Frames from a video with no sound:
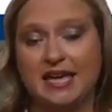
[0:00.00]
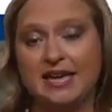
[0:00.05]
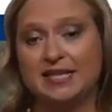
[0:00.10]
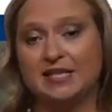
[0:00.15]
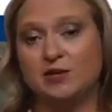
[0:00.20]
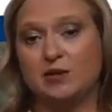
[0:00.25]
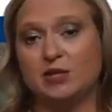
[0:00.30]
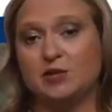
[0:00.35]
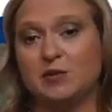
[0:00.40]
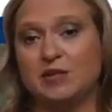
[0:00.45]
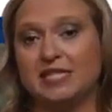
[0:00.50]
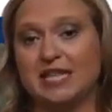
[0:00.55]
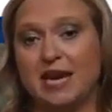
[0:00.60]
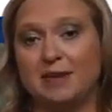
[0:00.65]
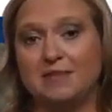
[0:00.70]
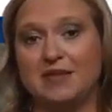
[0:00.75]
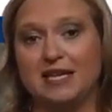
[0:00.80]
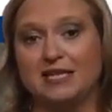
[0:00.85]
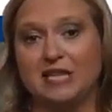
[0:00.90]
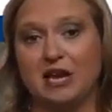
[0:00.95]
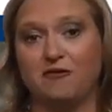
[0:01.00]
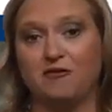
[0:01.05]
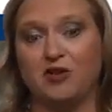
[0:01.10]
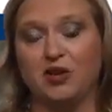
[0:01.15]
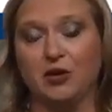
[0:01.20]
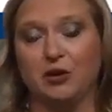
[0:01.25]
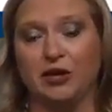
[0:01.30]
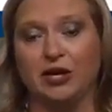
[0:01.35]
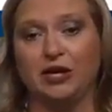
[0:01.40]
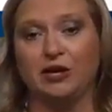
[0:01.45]
So as we time things out for
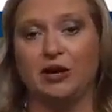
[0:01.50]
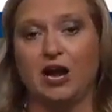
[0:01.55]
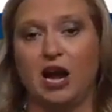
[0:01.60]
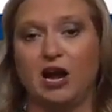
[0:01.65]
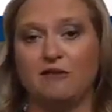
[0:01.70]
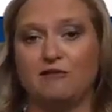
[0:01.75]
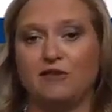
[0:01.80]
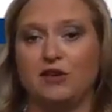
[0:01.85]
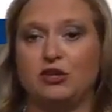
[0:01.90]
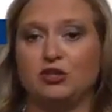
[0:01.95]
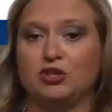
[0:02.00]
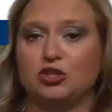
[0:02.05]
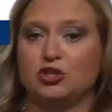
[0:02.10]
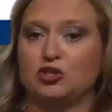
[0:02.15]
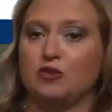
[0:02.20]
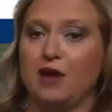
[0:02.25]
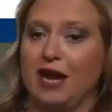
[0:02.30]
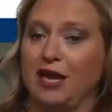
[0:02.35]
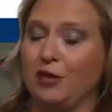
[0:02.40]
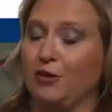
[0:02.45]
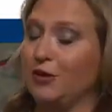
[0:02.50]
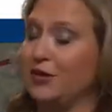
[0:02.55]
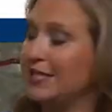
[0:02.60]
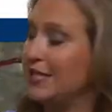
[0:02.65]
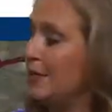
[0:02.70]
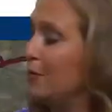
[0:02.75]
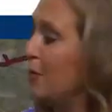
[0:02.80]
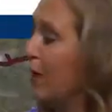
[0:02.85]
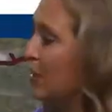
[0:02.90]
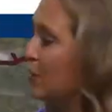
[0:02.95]
you here on future track, you can
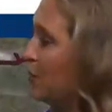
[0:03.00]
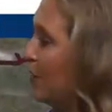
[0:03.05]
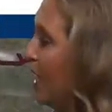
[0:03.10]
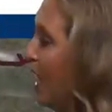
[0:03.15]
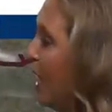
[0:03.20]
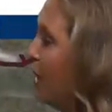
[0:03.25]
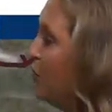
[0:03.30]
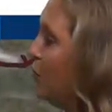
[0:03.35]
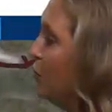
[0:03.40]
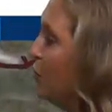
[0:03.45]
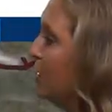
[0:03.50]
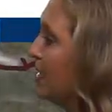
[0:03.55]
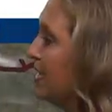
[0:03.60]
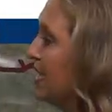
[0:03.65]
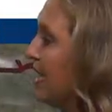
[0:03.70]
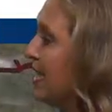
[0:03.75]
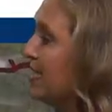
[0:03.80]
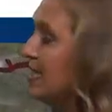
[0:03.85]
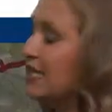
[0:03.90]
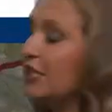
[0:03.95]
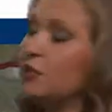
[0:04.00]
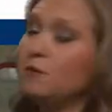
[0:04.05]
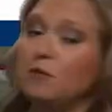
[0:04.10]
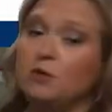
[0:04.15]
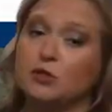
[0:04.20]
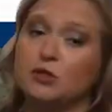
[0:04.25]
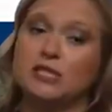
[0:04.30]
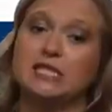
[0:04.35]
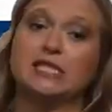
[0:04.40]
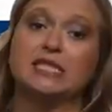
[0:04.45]
see as we head through the day, still
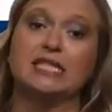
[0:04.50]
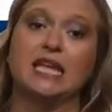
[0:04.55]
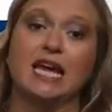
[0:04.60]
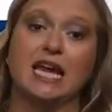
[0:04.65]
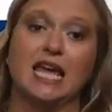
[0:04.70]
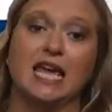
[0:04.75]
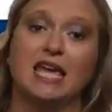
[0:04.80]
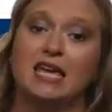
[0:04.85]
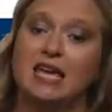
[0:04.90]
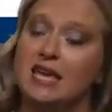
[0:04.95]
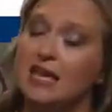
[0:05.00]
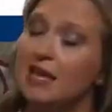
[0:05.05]
mostly sunny.